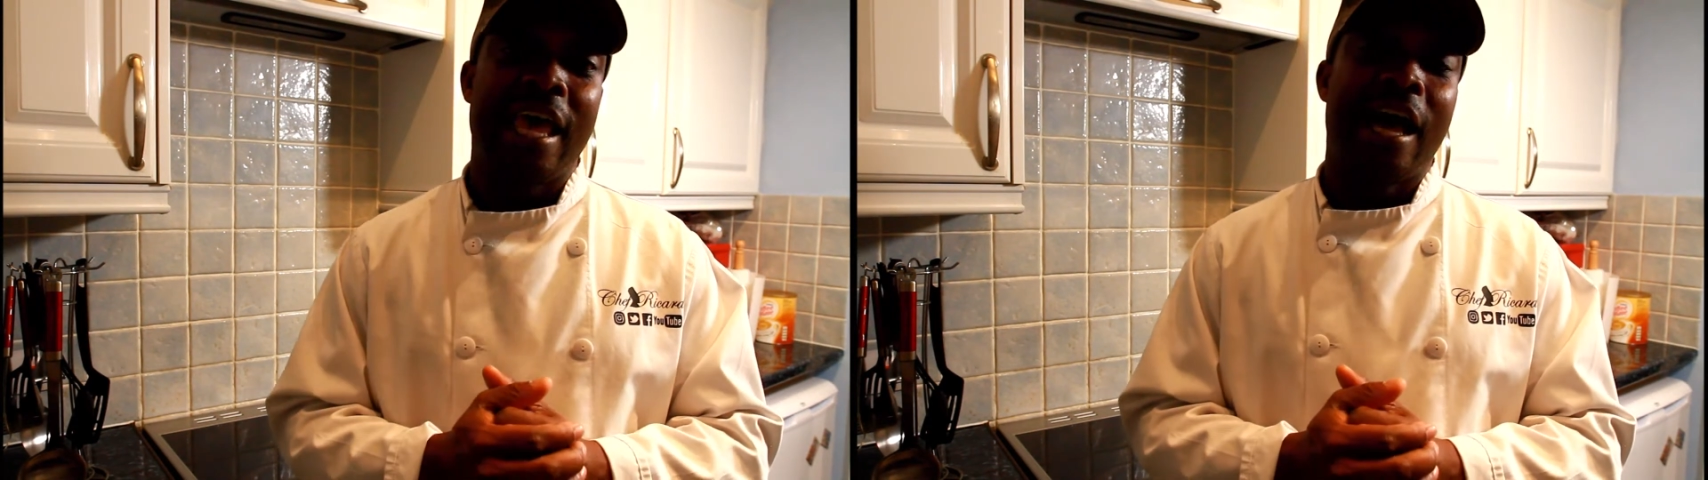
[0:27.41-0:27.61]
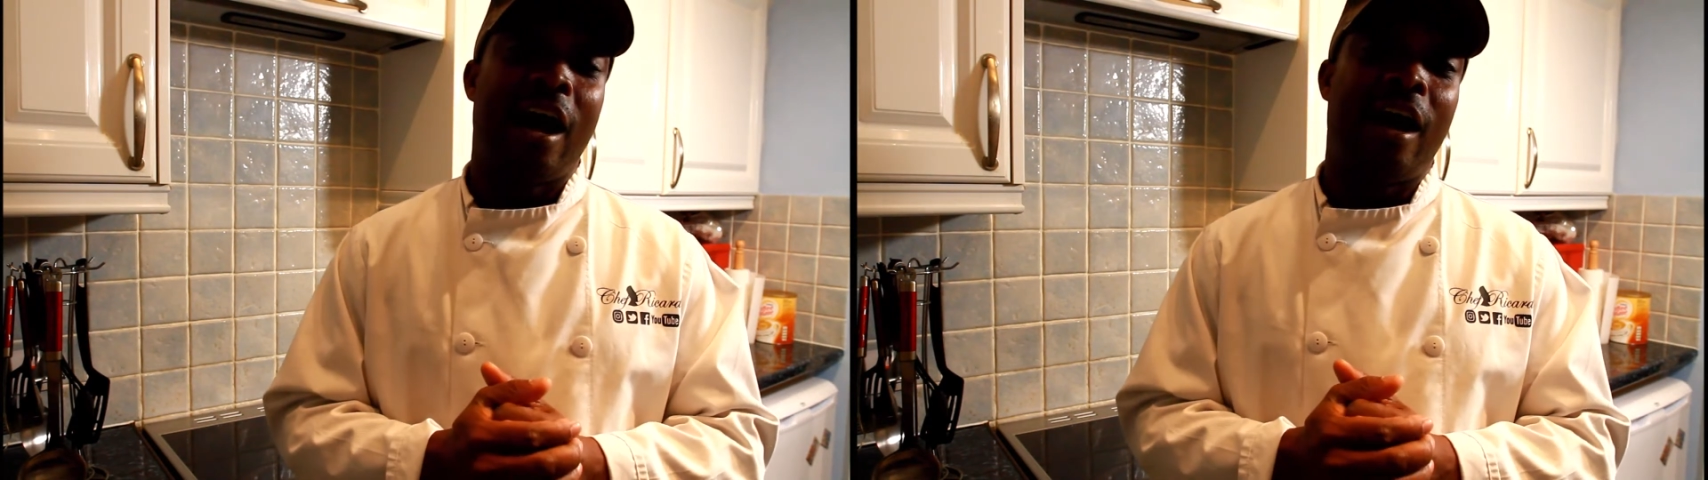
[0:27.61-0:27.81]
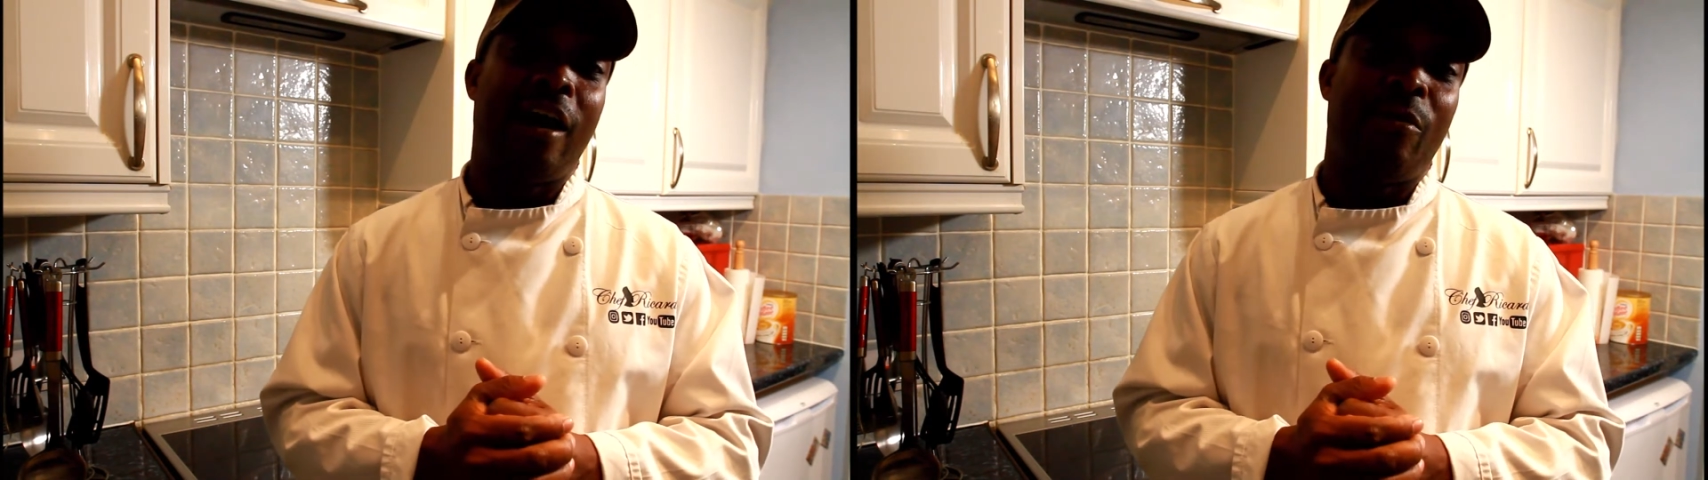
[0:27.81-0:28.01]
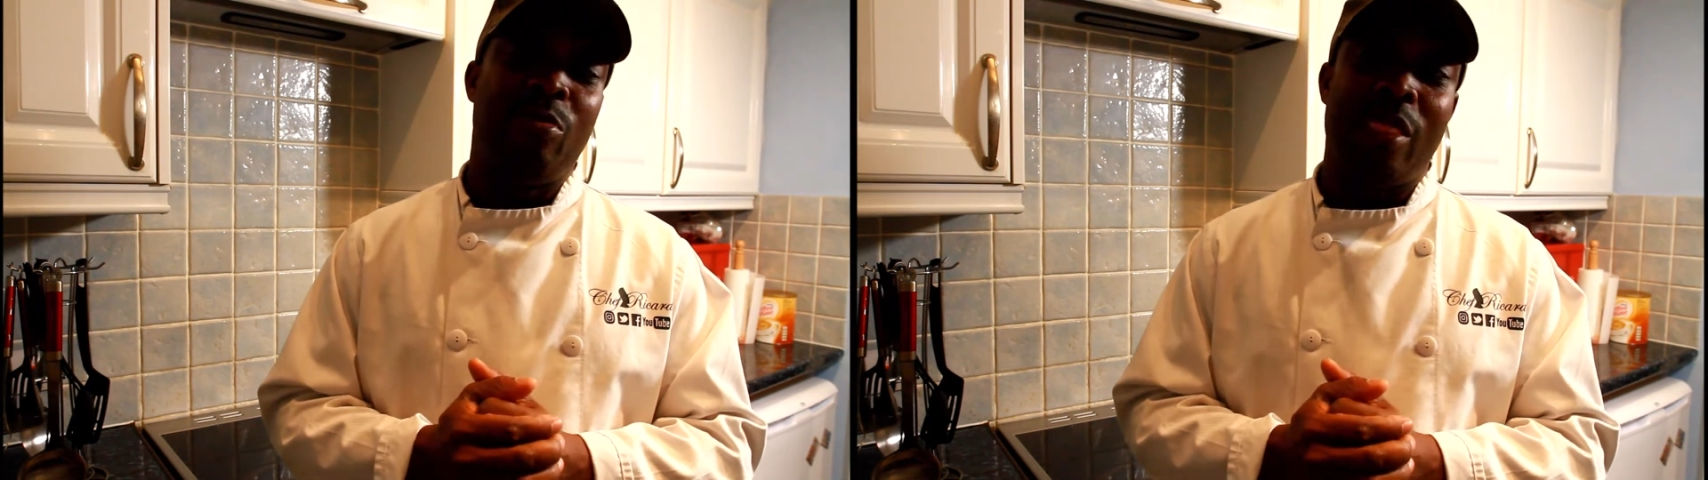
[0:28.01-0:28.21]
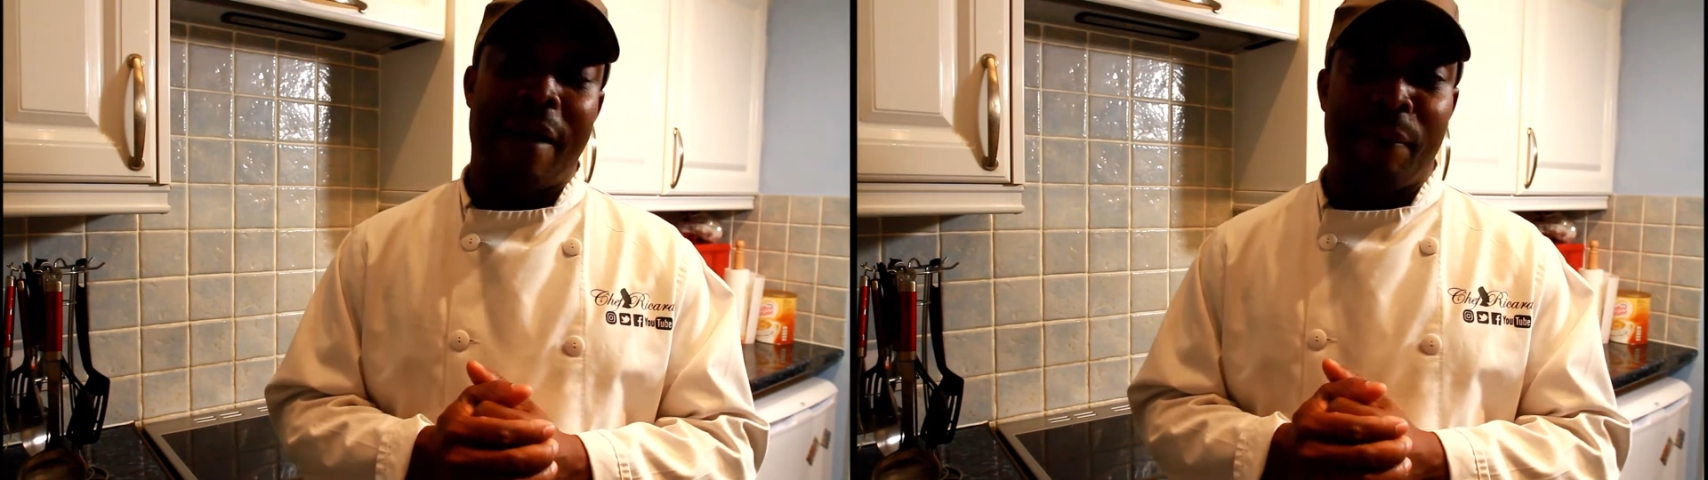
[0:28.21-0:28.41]

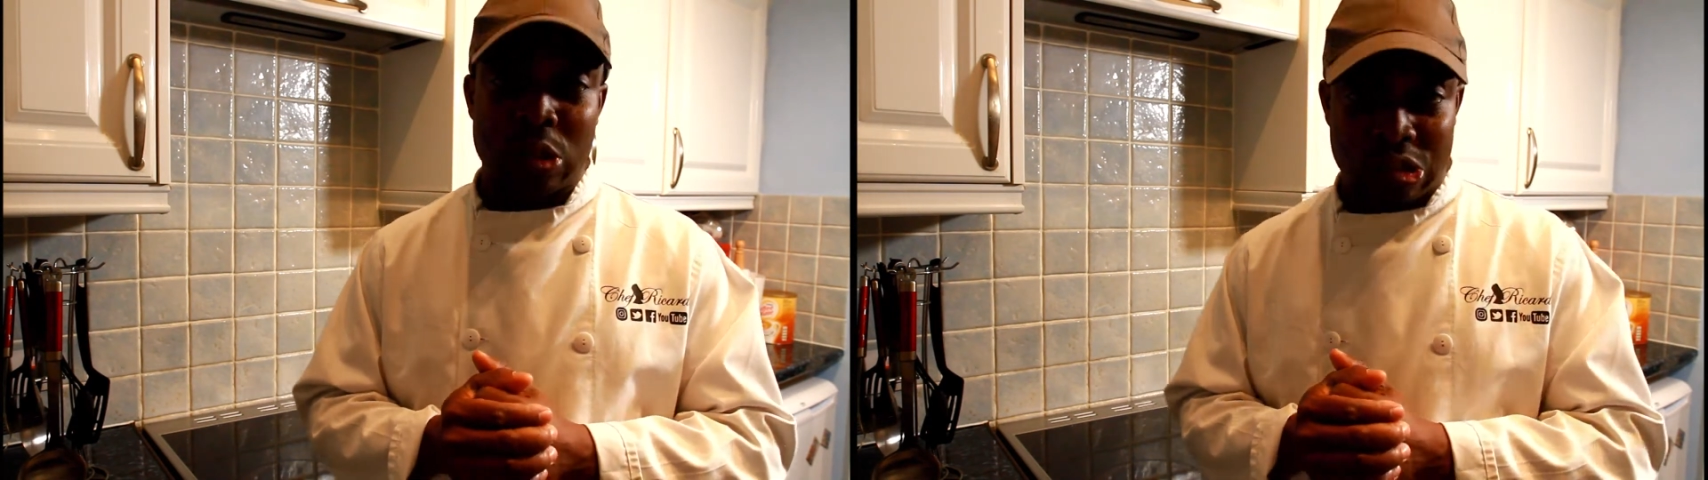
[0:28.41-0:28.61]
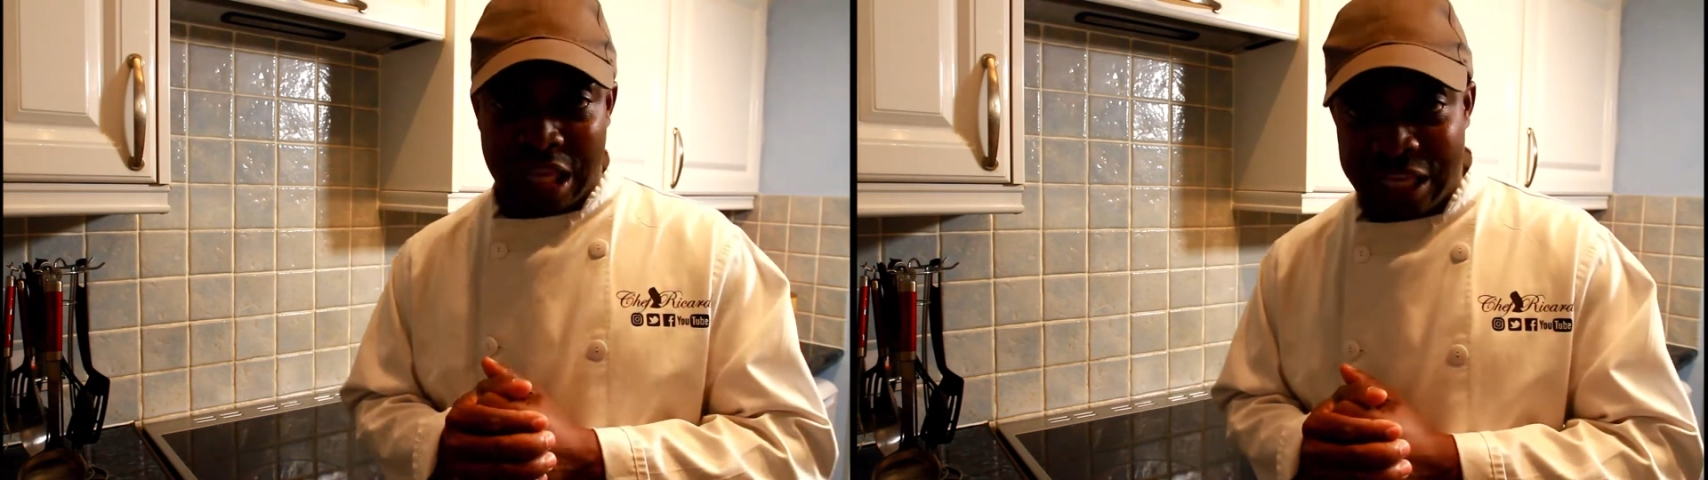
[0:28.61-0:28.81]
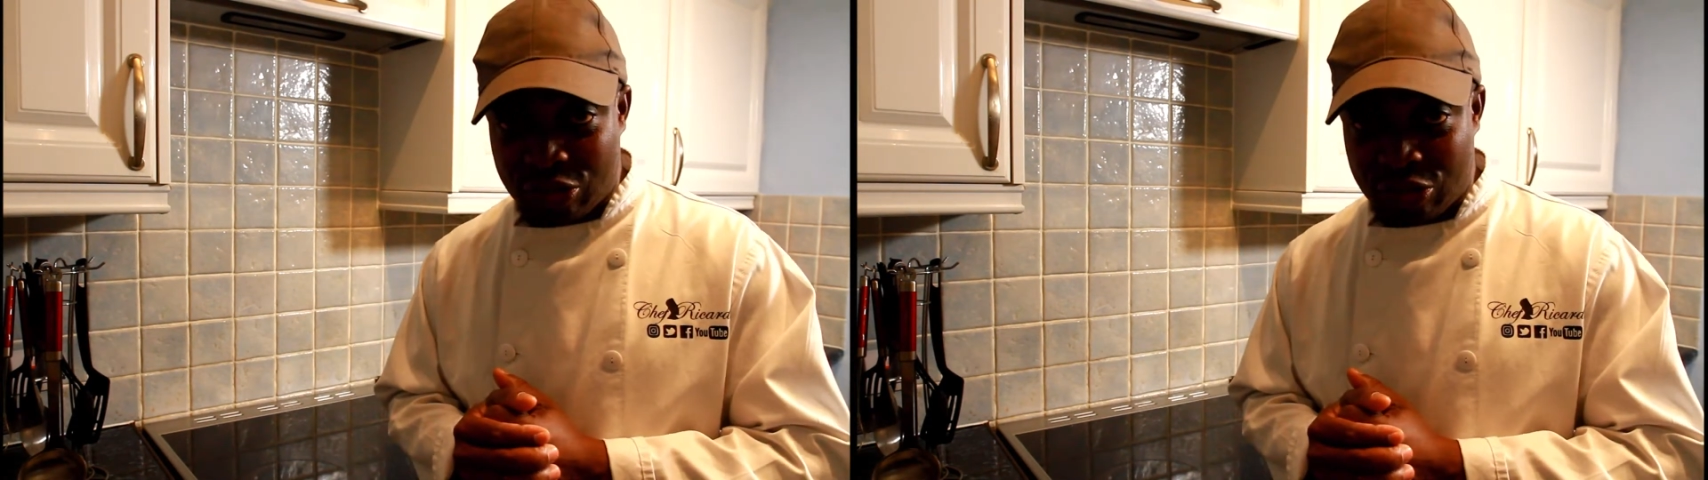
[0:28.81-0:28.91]
um, I must say